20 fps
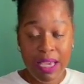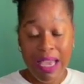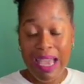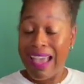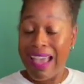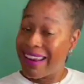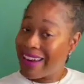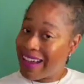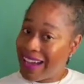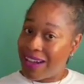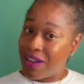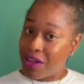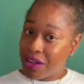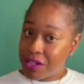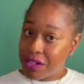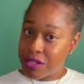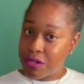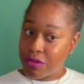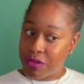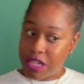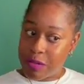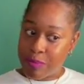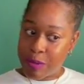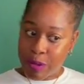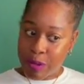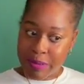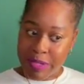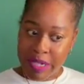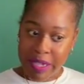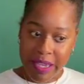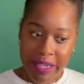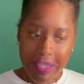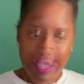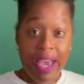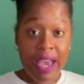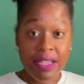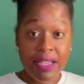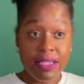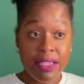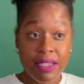And I'll also keep you up to date.
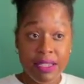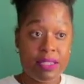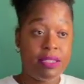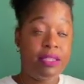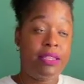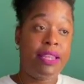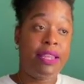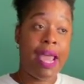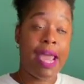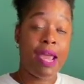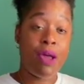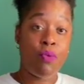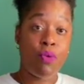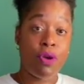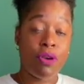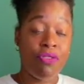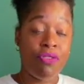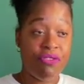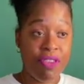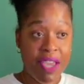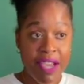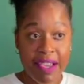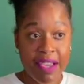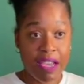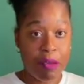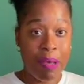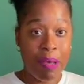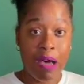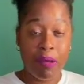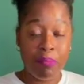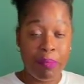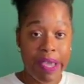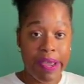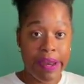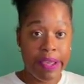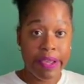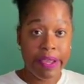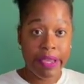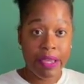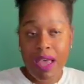Texas, they were thinking about
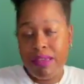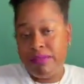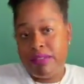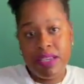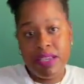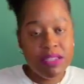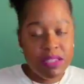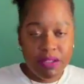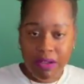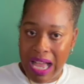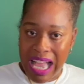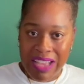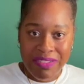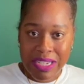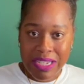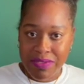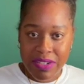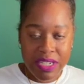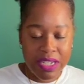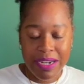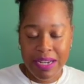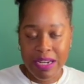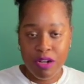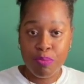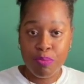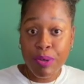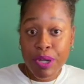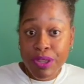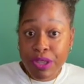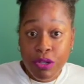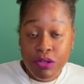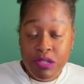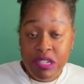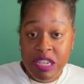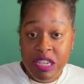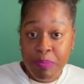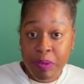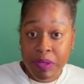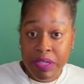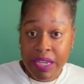banning it and they still haven't even done it or put those
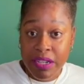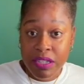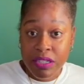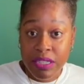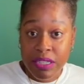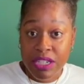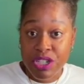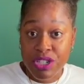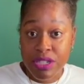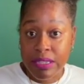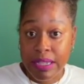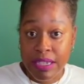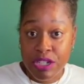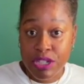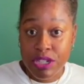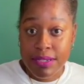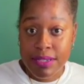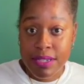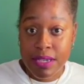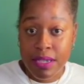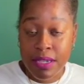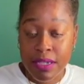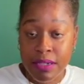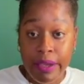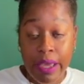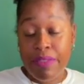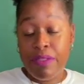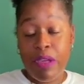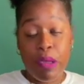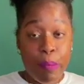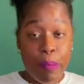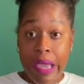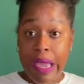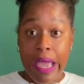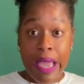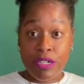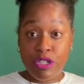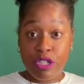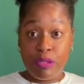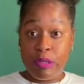deeper legislations in. And they may
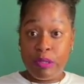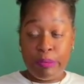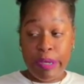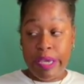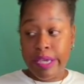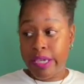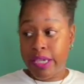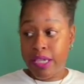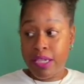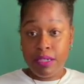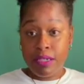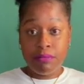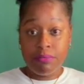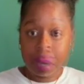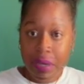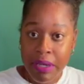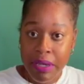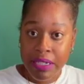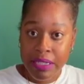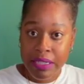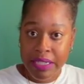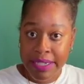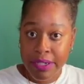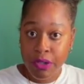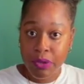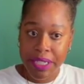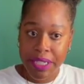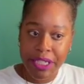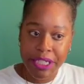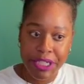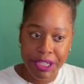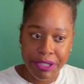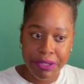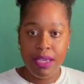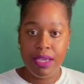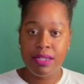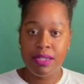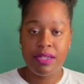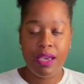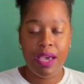actually be making it legal here
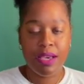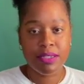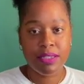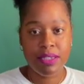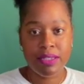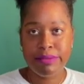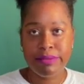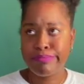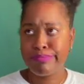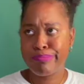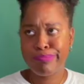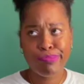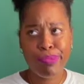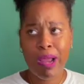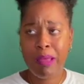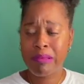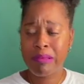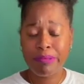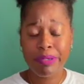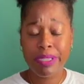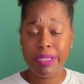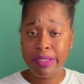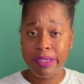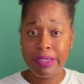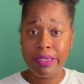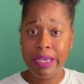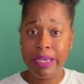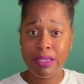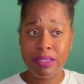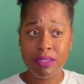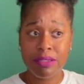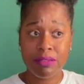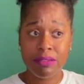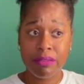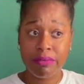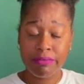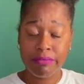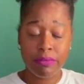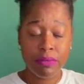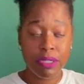in Texas. Probably within the next,
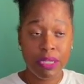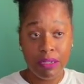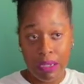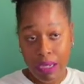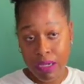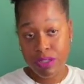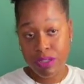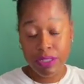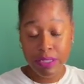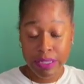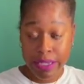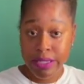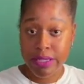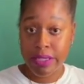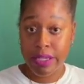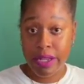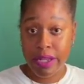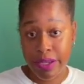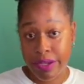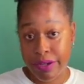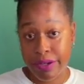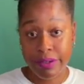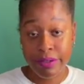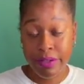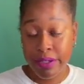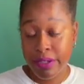actually less than a year.